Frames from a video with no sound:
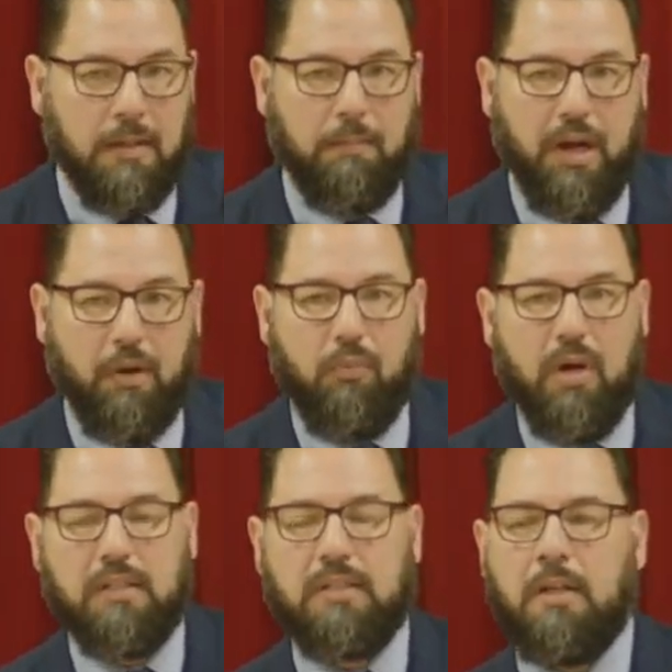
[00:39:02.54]
by
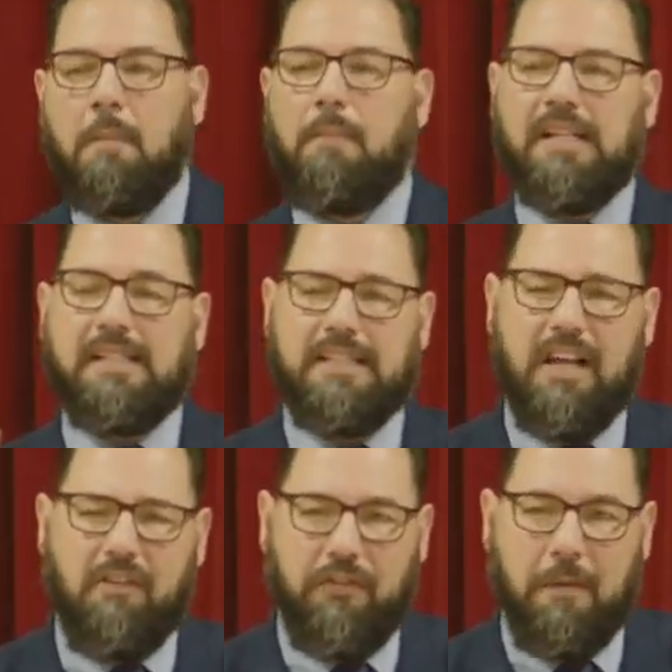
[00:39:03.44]
what by
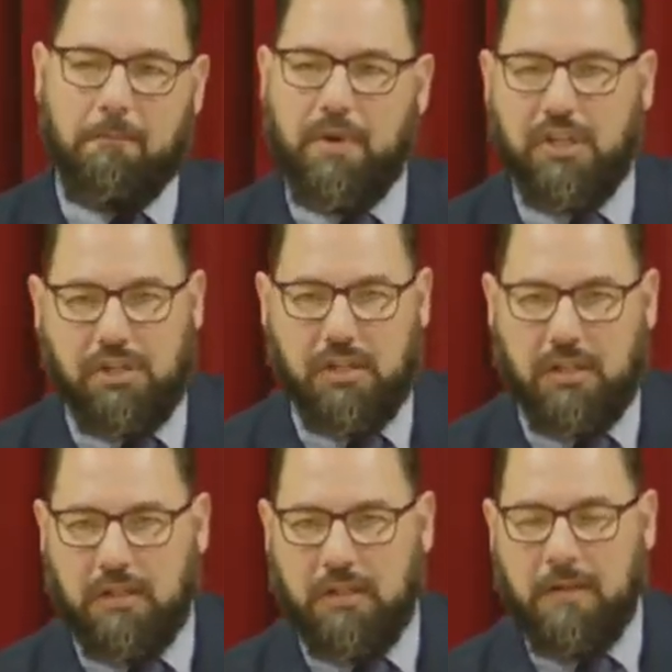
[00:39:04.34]
self
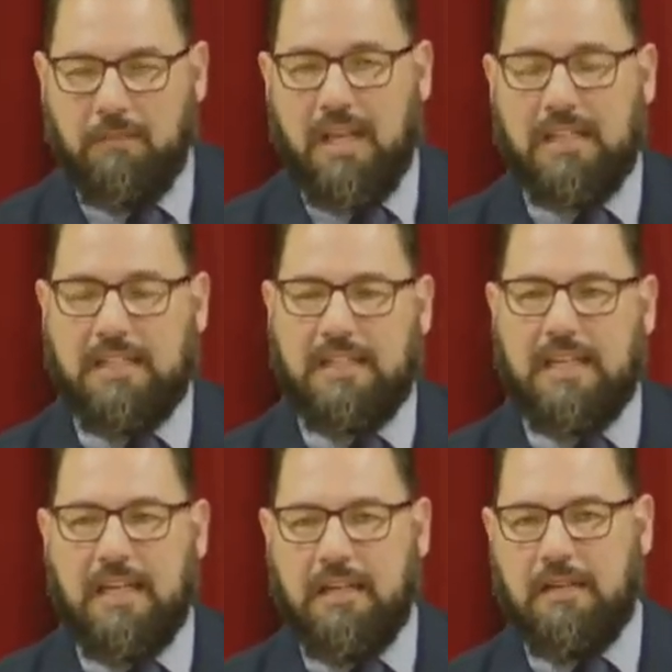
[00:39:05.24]
ambition and
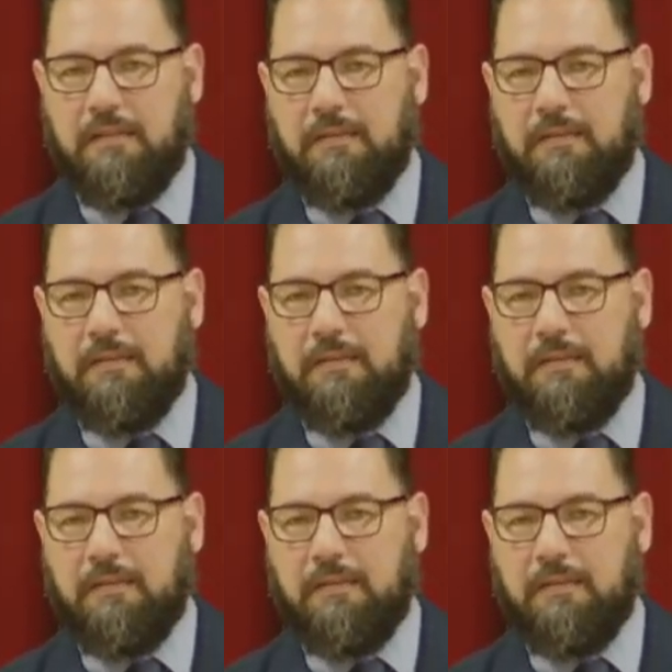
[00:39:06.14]
sin.